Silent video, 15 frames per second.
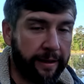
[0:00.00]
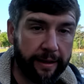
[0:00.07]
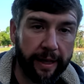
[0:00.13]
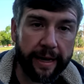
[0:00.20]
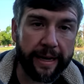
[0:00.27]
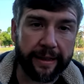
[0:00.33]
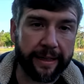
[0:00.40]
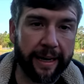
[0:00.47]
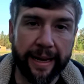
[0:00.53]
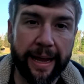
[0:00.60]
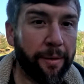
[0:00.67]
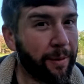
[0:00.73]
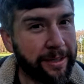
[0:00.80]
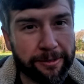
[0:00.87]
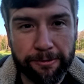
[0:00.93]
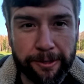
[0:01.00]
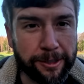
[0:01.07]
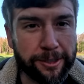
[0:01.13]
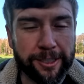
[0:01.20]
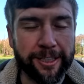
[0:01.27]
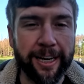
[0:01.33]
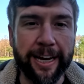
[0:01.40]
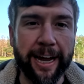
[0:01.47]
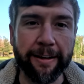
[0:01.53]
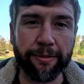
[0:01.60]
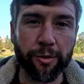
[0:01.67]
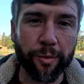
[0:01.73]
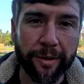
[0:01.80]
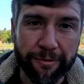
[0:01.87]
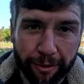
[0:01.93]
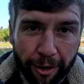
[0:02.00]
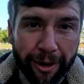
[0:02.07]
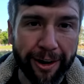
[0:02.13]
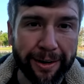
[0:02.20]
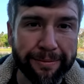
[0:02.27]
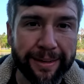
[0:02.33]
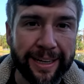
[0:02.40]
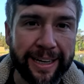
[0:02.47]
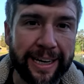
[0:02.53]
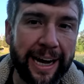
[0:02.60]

lake that I can't wait to fish today after we farm.